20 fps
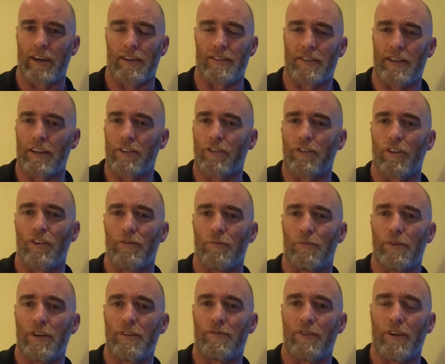I touched on
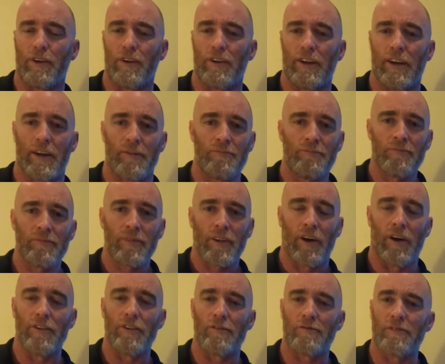briefly earlier
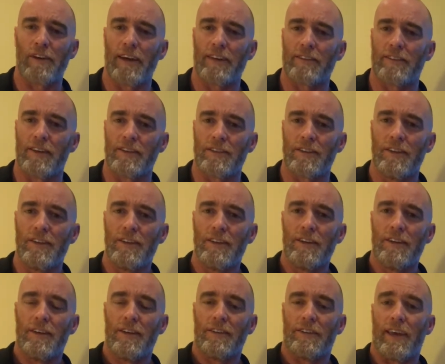on the fact that
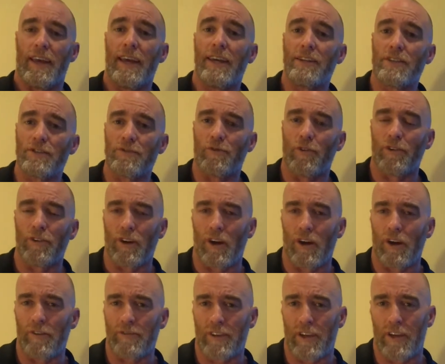the head is
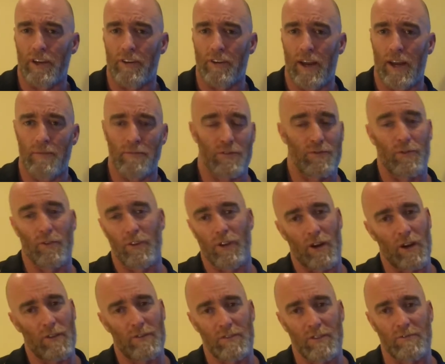4.5 kilograms,
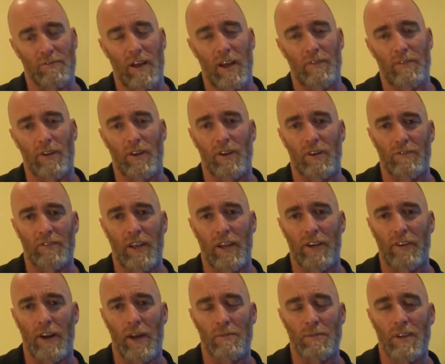4.5 to 5.5
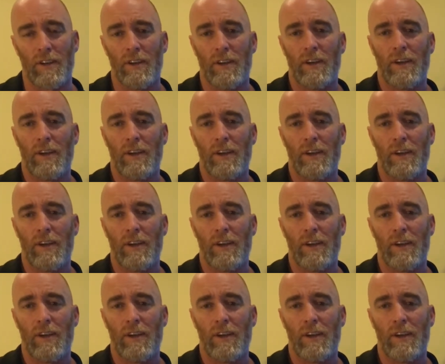kilograms.